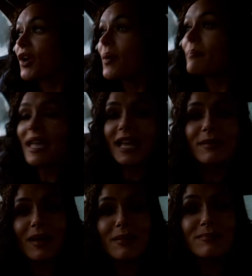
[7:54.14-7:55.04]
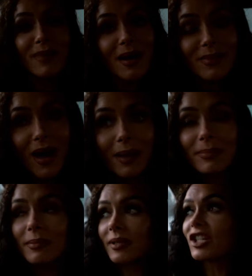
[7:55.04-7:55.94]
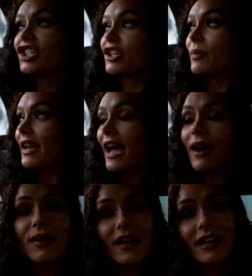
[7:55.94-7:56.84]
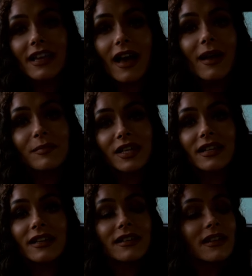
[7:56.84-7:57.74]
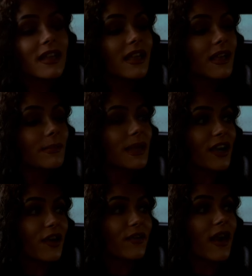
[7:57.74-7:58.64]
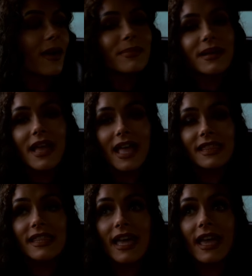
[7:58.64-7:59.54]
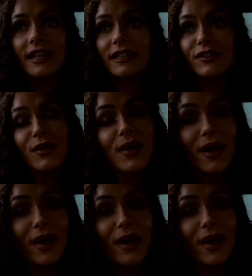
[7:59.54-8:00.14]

to go and pick my mum up because she went out earlier. I'm going to pick her up and then go